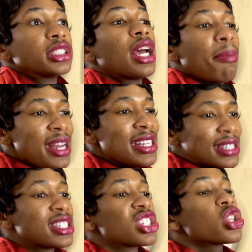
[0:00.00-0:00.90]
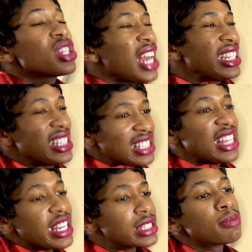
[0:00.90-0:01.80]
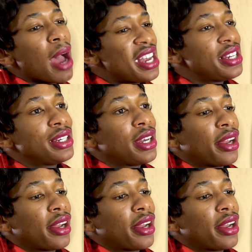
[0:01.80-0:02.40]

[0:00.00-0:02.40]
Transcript: Please, social distance, man.